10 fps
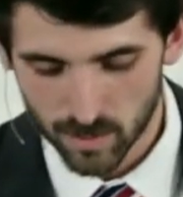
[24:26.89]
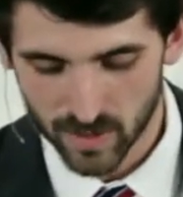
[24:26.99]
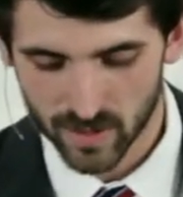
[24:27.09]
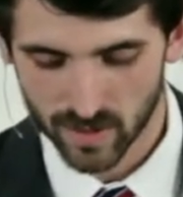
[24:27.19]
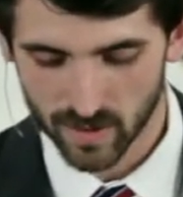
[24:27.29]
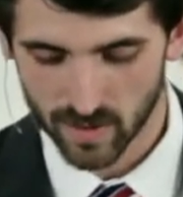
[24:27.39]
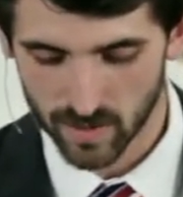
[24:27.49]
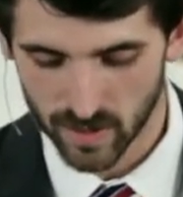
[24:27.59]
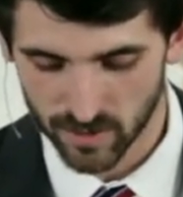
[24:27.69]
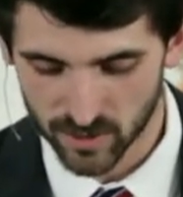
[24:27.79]
Because,
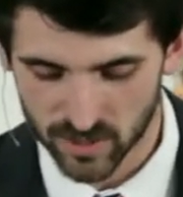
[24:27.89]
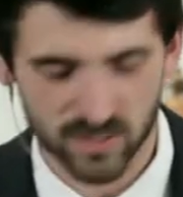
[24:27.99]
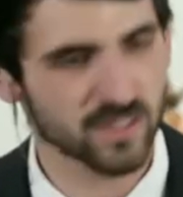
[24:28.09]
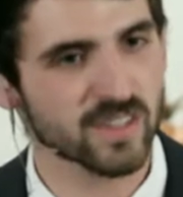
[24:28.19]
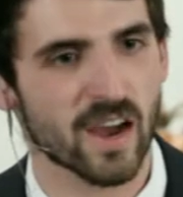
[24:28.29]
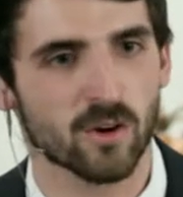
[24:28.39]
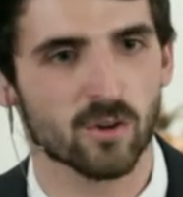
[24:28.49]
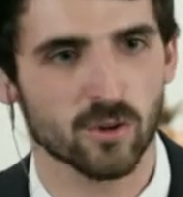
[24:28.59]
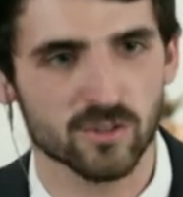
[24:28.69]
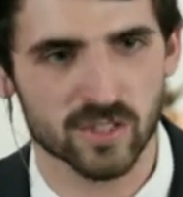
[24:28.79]
hear this, because this is how
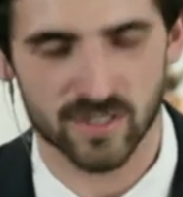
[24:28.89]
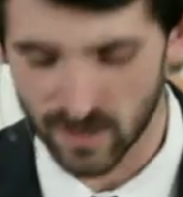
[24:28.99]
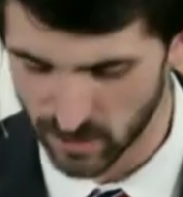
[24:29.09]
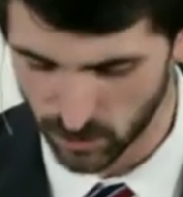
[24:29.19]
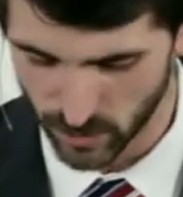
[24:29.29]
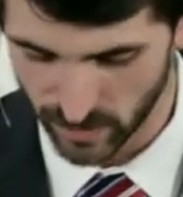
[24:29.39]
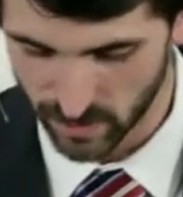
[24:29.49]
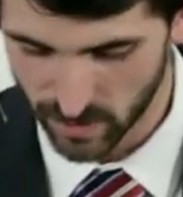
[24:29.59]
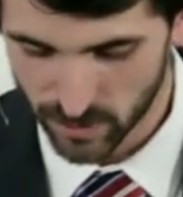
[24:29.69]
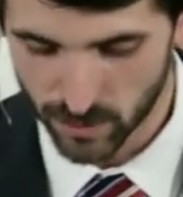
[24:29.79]
close they sound in
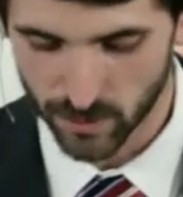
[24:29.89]
Greek.